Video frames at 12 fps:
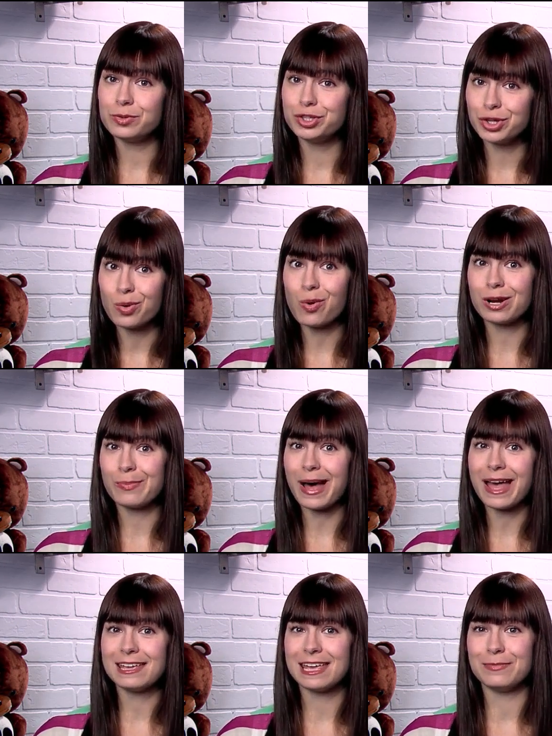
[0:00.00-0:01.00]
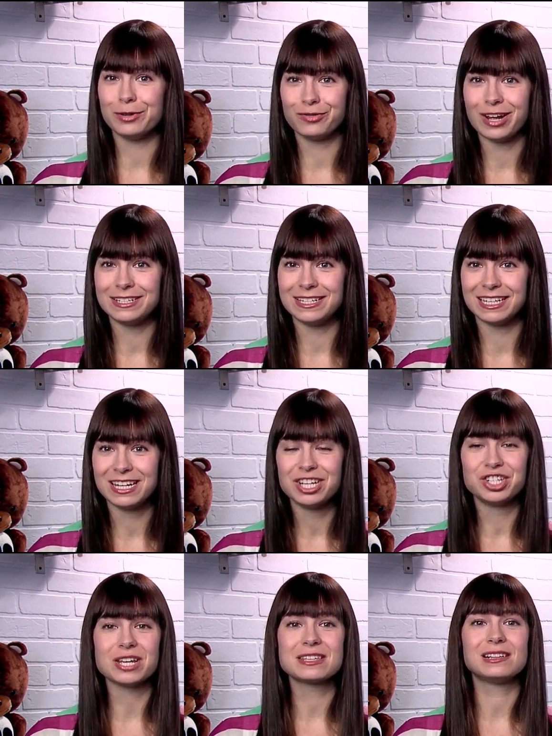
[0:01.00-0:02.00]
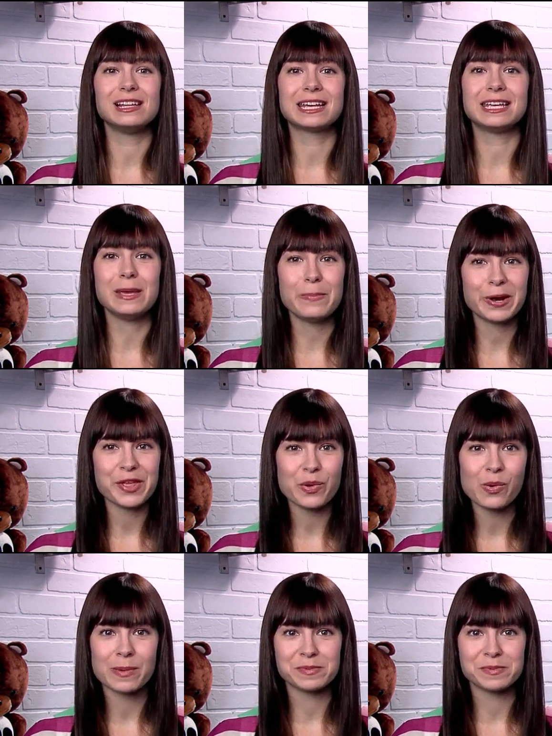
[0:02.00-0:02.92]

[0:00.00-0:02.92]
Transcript: if you do want to buy a game you're renting, just click Keep It on the